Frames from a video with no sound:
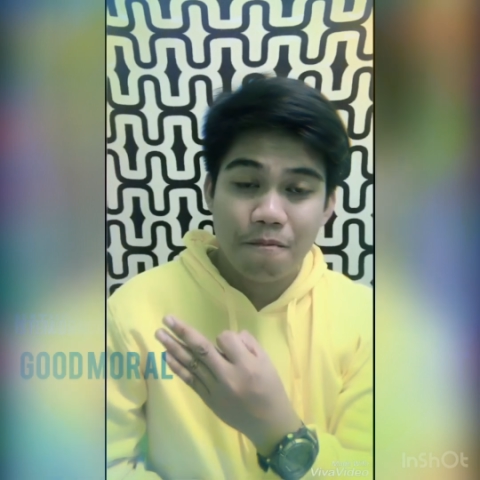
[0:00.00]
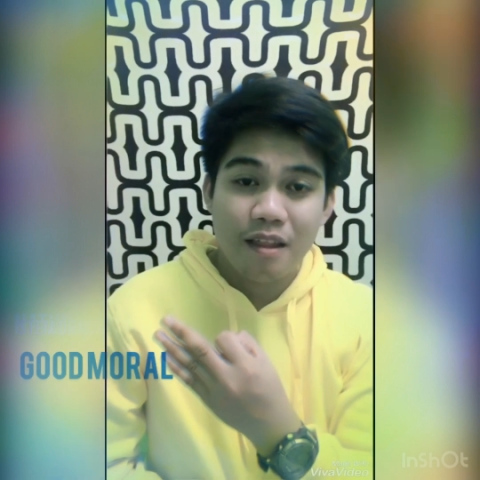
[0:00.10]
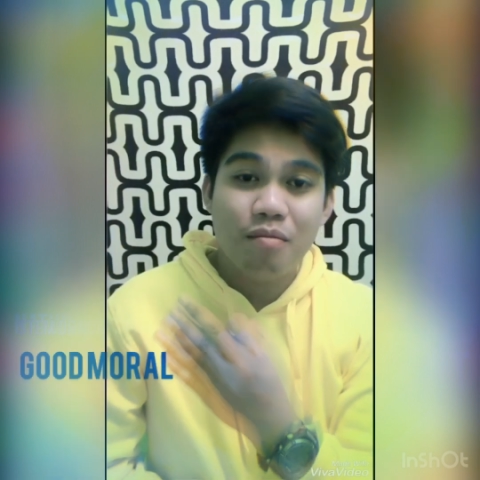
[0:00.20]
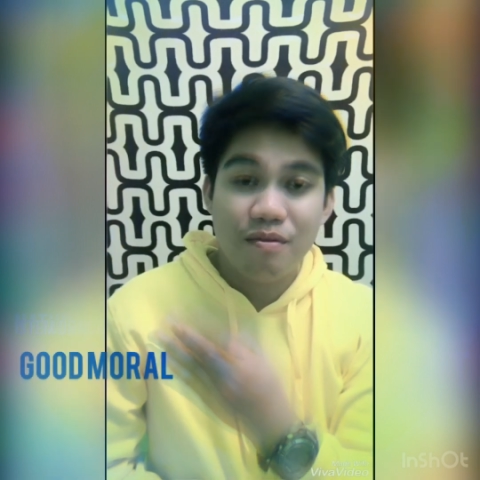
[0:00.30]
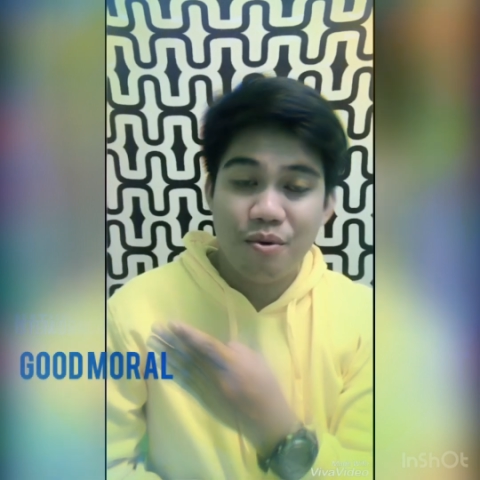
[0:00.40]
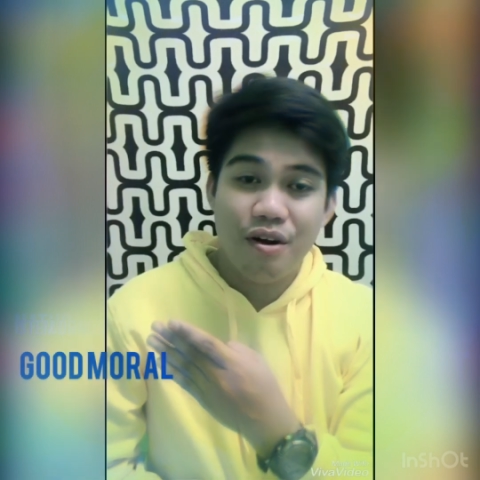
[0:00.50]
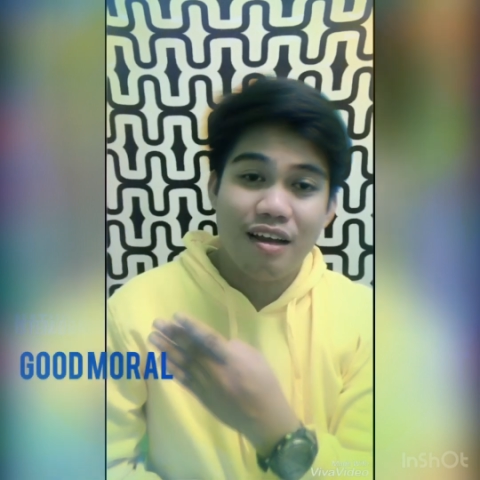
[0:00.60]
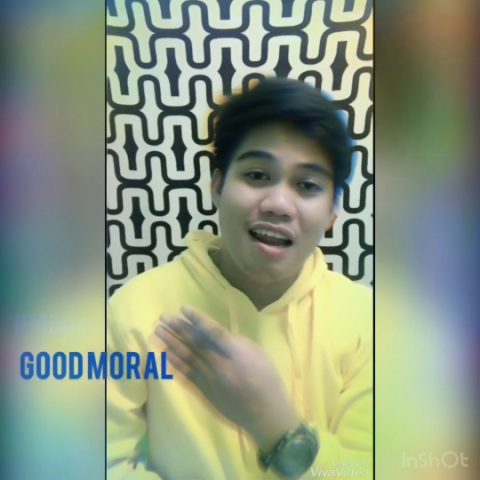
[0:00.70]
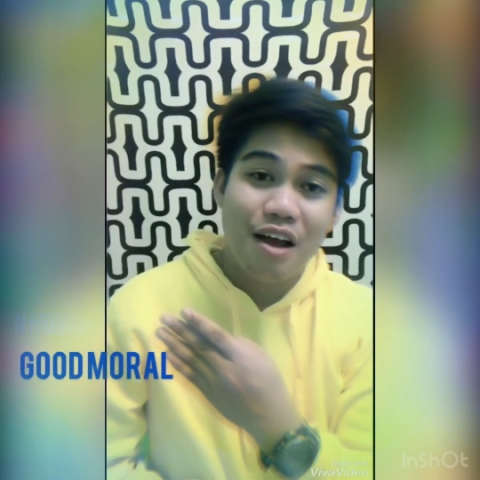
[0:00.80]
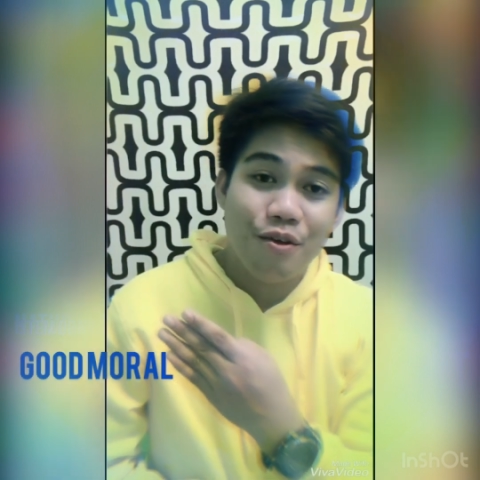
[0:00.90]
Number four,
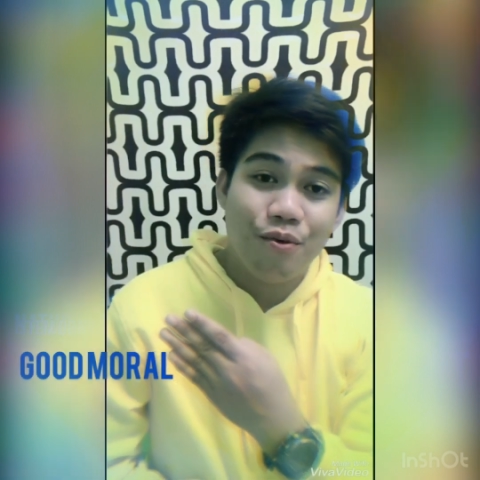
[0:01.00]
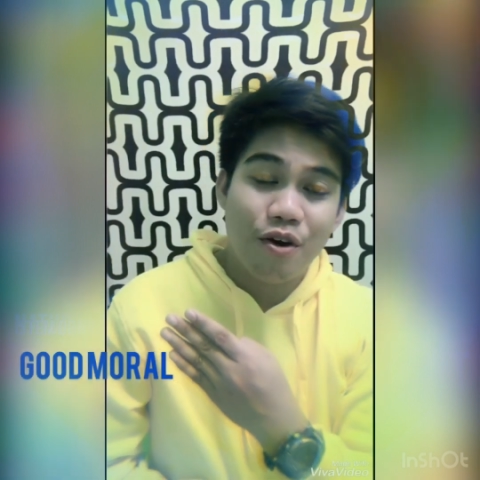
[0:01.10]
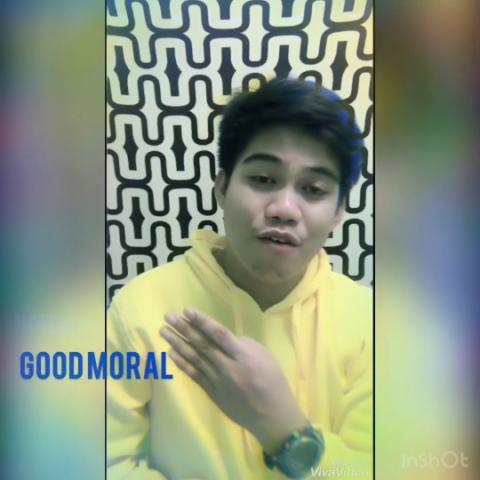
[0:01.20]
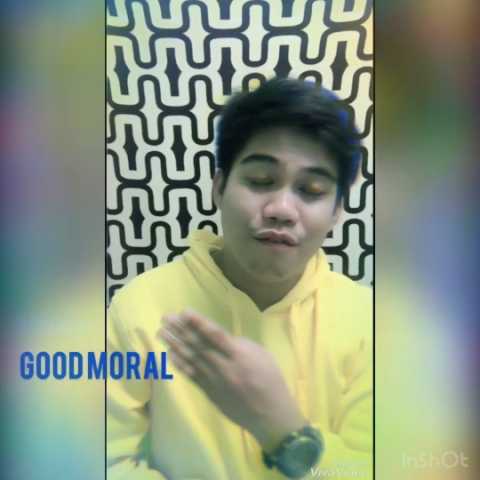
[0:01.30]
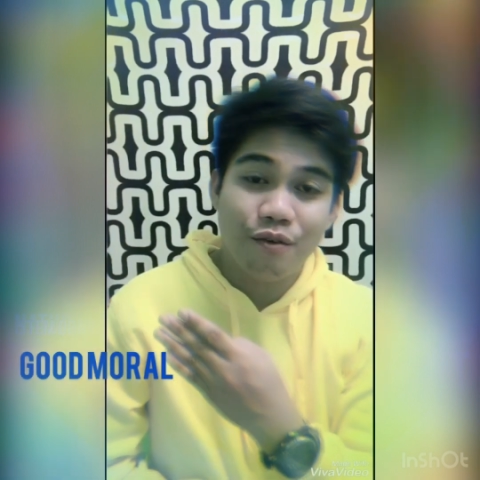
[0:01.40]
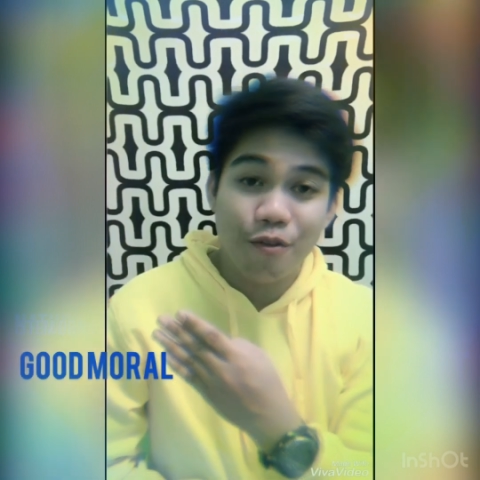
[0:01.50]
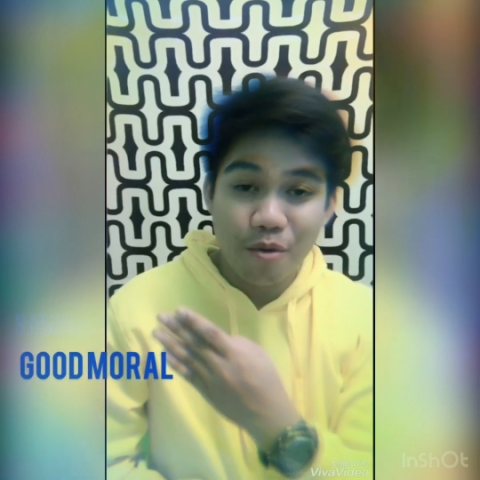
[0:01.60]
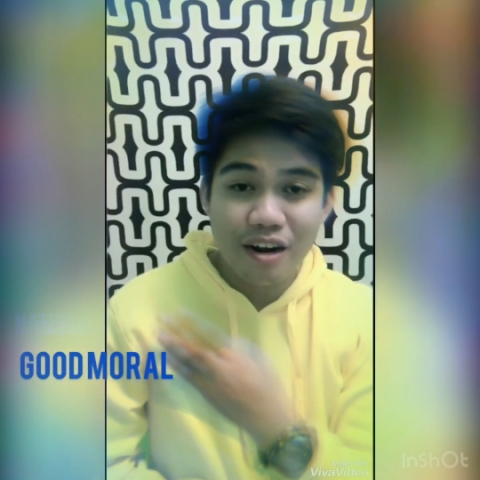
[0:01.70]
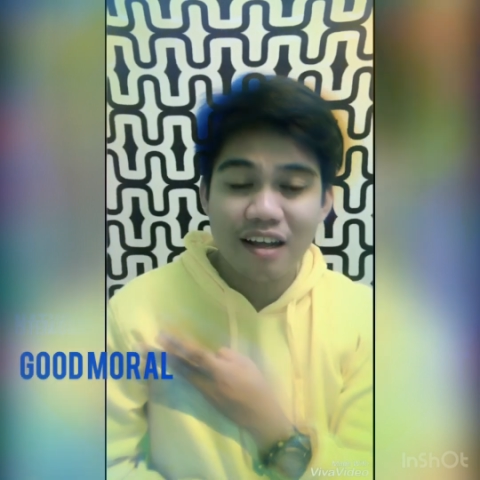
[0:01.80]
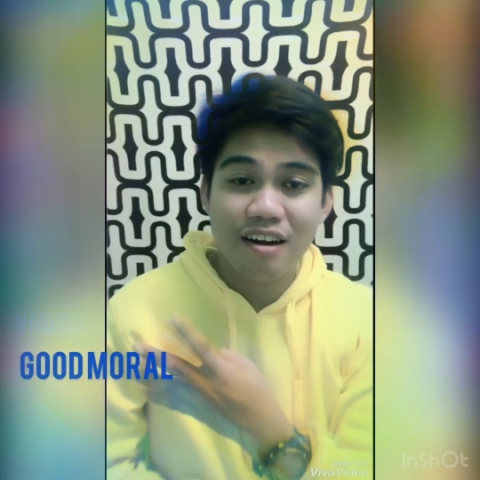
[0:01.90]
kailangan you are of good
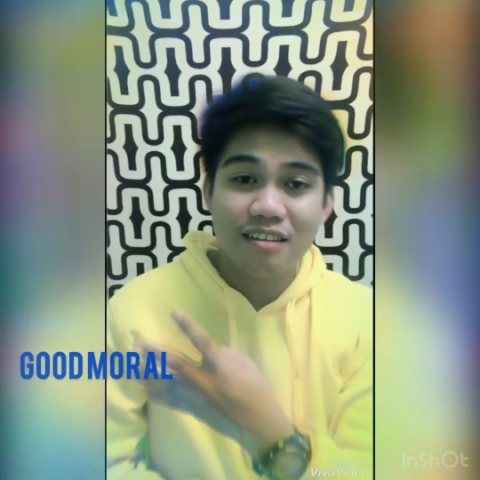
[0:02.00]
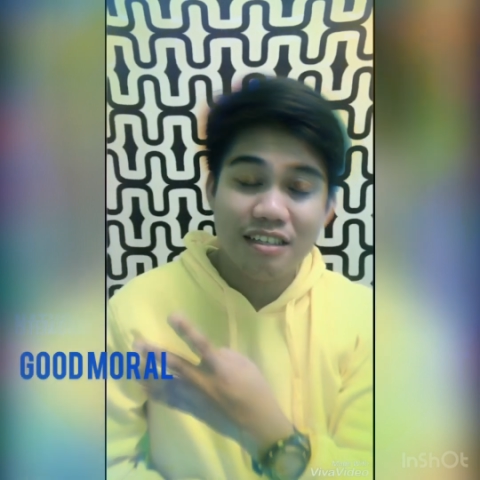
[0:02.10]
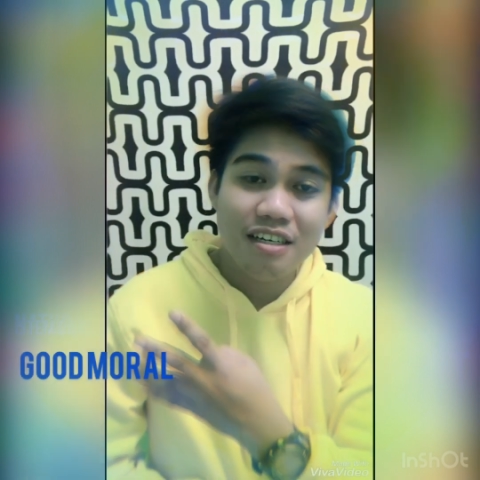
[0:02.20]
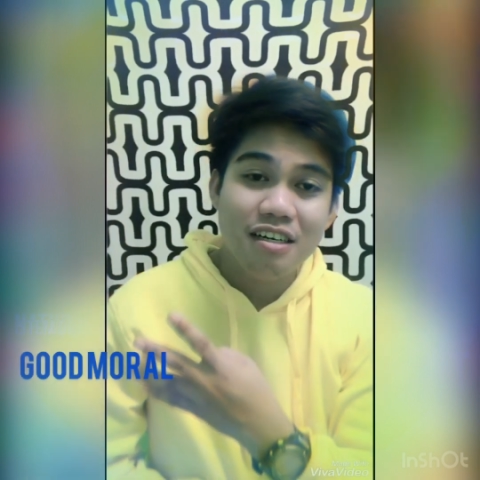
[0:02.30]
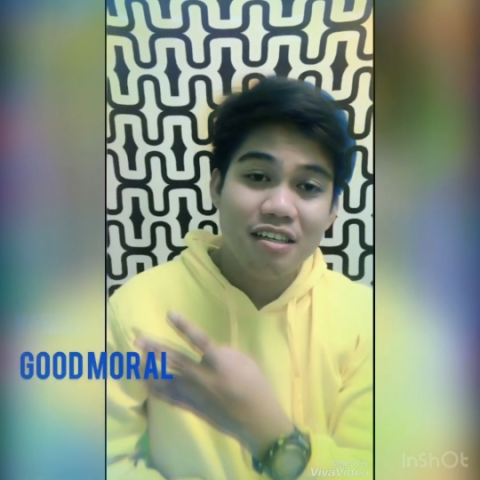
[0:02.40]
moral character.